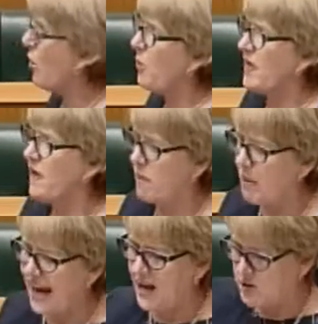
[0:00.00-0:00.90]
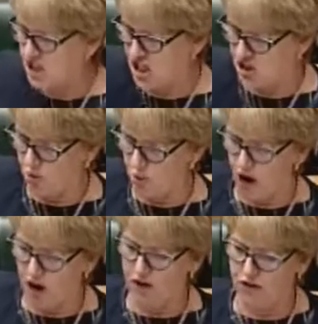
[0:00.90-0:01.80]
or whether the plan was just to
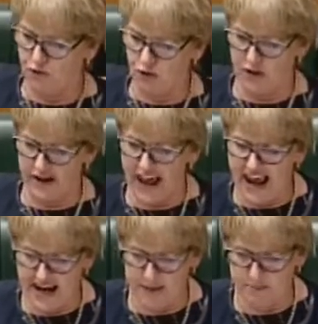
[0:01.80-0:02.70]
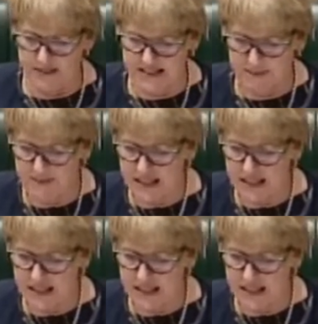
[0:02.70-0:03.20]
work through the names.